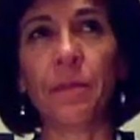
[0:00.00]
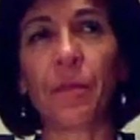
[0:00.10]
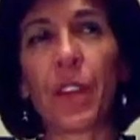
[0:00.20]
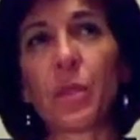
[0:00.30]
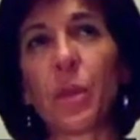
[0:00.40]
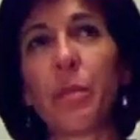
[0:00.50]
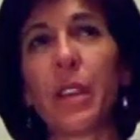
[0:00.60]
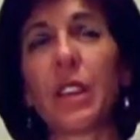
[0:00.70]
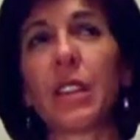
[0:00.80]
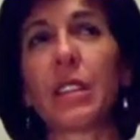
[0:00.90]
those would be
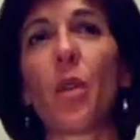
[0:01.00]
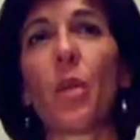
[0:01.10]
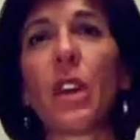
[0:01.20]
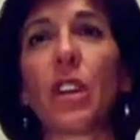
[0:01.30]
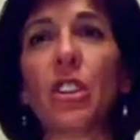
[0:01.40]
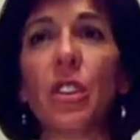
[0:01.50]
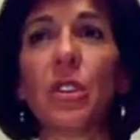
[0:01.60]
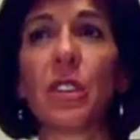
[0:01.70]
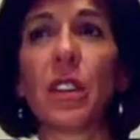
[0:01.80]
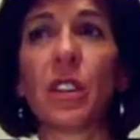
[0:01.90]
things that we could
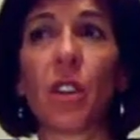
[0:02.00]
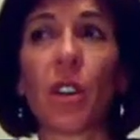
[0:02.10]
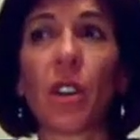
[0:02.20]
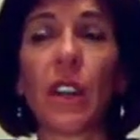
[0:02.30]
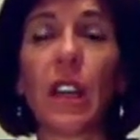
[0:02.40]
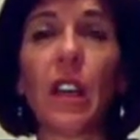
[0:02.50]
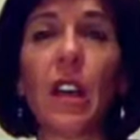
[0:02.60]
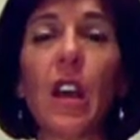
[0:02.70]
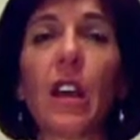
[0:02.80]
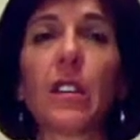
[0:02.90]
use internally.
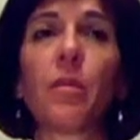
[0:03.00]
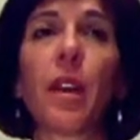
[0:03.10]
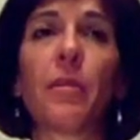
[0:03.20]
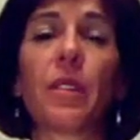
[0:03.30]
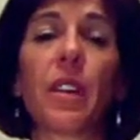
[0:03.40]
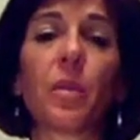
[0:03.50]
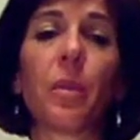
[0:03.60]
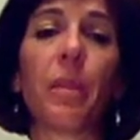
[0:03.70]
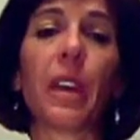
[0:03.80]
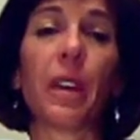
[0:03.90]
Sometimes those
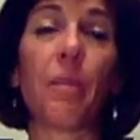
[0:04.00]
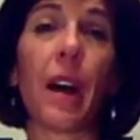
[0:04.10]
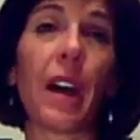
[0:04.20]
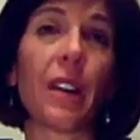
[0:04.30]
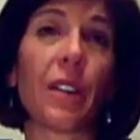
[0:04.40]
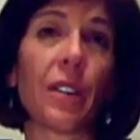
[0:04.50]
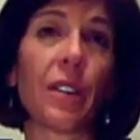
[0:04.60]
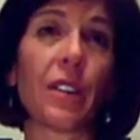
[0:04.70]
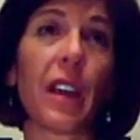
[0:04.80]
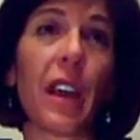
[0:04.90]
would be
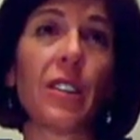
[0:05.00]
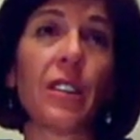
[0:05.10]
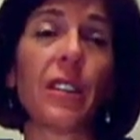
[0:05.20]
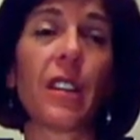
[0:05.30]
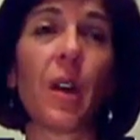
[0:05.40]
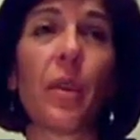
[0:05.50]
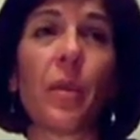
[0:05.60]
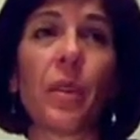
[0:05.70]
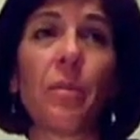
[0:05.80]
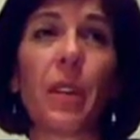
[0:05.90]
competitors' edges that we
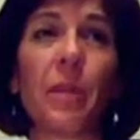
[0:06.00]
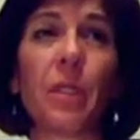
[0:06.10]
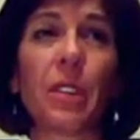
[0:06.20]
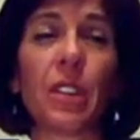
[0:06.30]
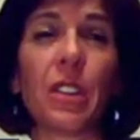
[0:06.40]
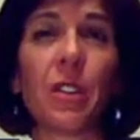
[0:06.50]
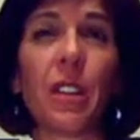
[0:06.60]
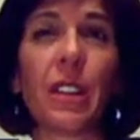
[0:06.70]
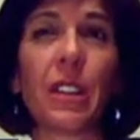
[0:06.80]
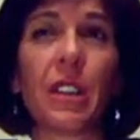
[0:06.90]
would be able to tune
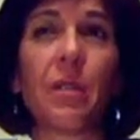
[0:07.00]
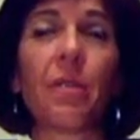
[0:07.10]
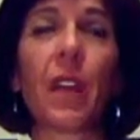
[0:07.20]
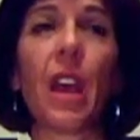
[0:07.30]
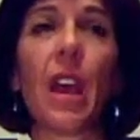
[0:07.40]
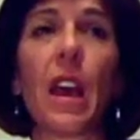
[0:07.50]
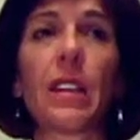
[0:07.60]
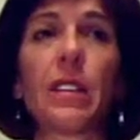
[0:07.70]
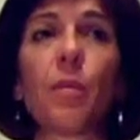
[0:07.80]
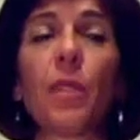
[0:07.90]
into.
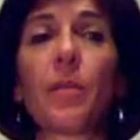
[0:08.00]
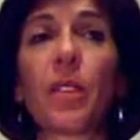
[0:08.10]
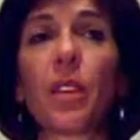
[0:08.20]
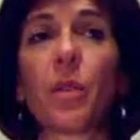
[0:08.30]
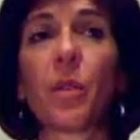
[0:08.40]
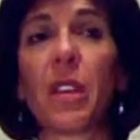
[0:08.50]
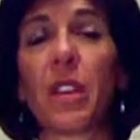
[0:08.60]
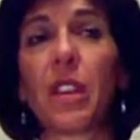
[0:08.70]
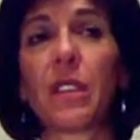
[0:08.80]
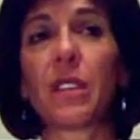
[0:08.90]
And sometimes those would be
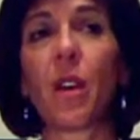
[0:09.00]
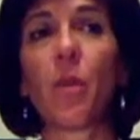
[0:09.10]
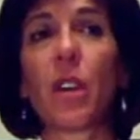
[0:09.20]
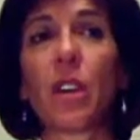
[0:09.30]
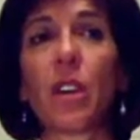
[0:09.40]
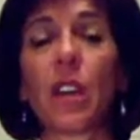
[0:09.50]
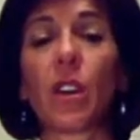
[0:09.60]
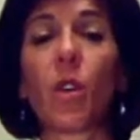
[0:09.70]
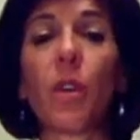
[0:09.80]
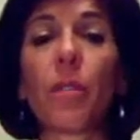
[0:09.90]
things that we could
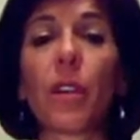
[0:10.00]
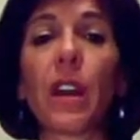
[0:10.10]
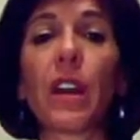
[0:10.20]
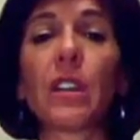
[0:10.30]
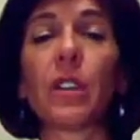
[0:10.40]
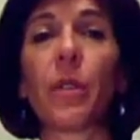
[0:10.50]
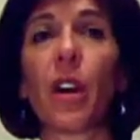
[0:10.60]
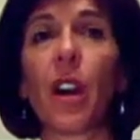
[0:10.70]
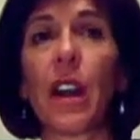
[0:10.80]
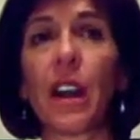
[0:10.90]
incorporate into
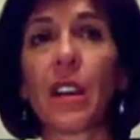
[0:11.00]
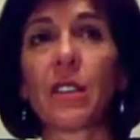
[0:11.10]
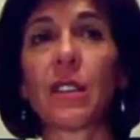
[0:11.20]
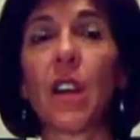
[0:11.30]
our IS